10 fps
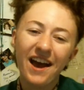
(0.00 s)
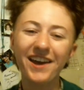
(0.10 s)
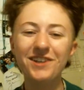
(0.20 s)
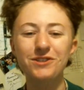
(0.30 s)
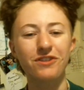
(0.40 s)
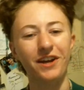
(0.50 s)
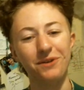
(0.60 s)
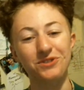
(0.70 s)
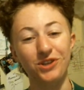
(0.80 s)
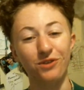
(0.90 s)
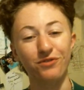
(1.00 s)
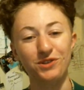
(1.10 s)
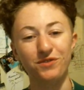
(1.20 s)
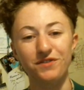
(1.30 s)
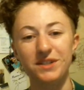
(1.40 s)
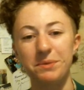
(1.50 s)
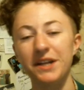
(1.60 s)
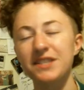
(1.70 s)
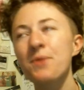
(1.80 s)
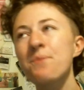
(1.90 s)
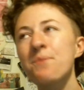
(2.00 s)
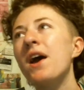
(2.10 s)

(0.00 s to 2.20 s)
I also thought I was good for those 50 minutes.